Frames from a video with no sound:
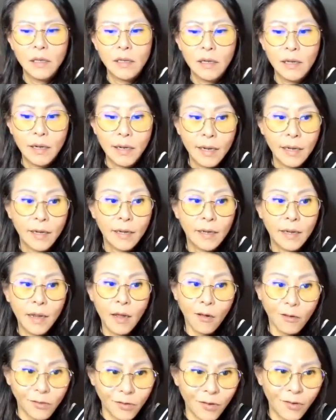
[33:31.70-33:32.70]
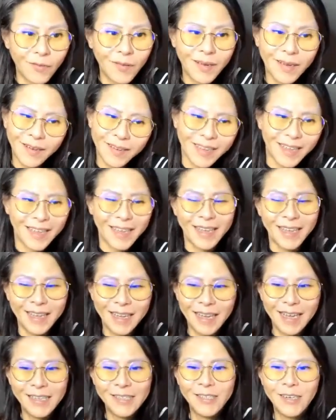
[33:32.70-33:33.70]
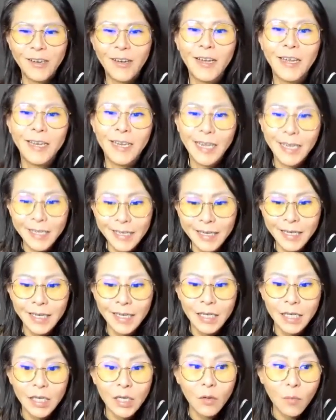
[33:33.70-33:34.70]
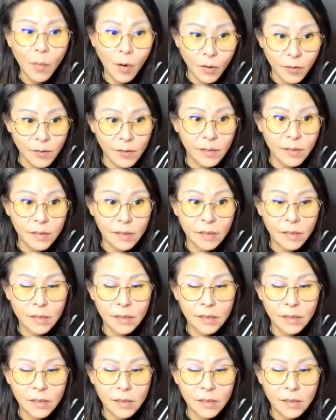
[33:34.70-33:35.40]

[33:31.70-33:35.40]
Then October, okay, I join another new boss.